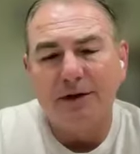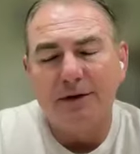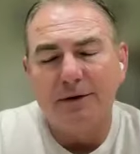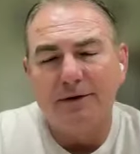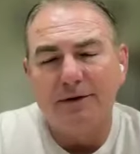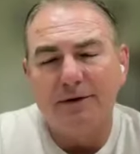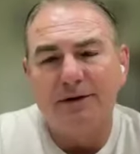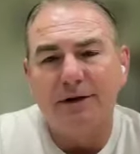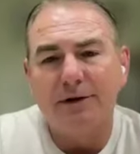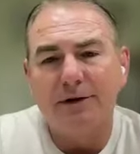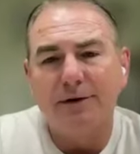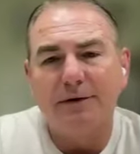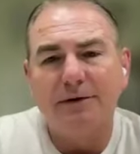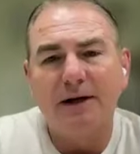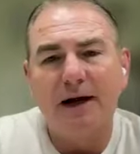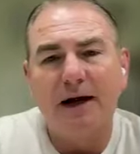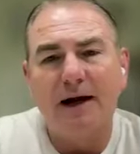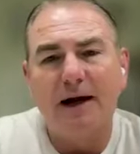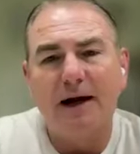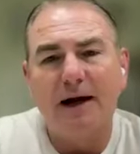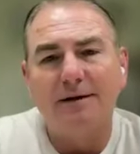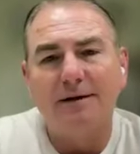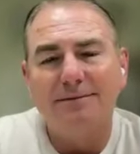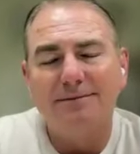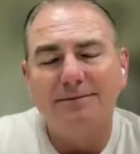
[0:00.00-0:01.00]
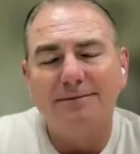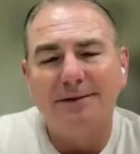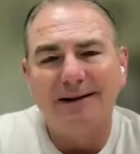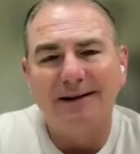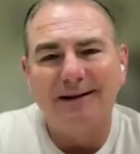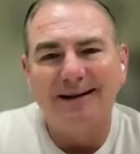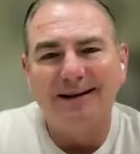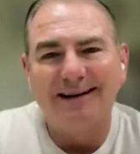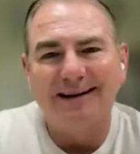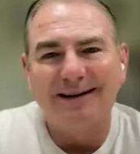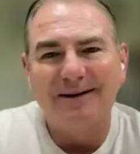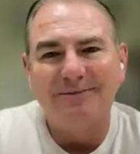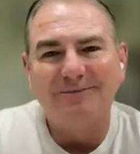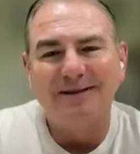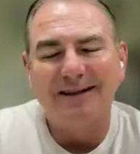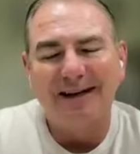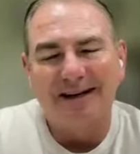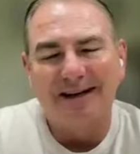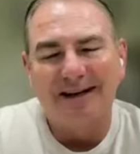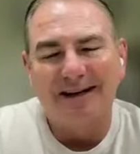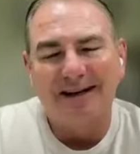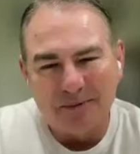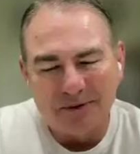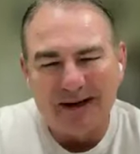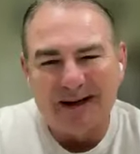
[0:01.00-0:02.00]
you for your skills and your talent, but then
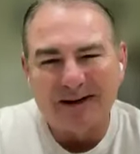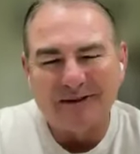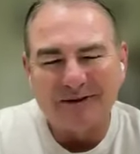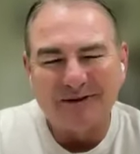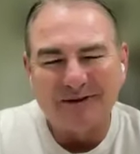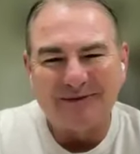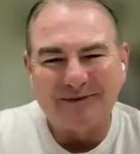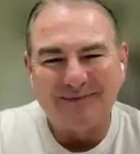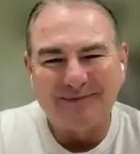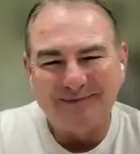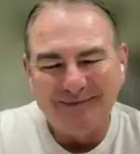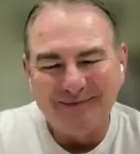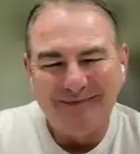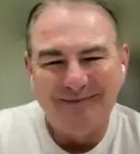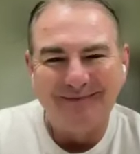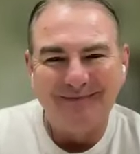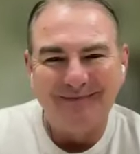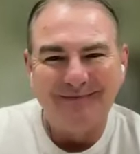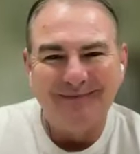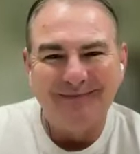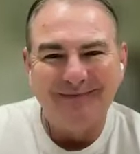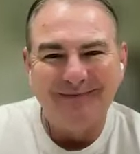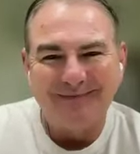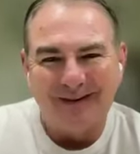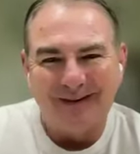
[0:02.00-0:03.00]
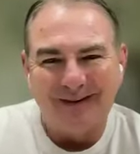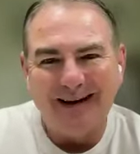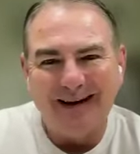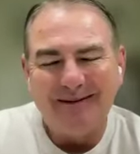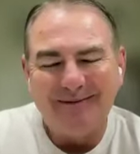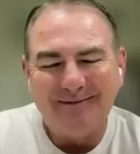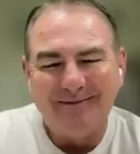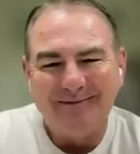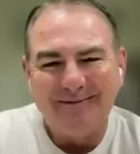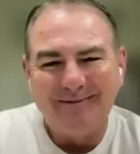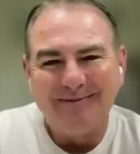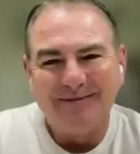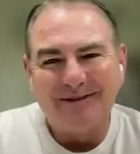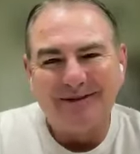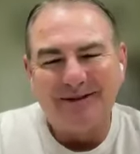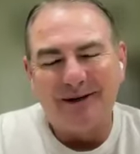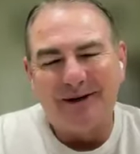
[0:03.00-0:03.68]
it comes down to production, right?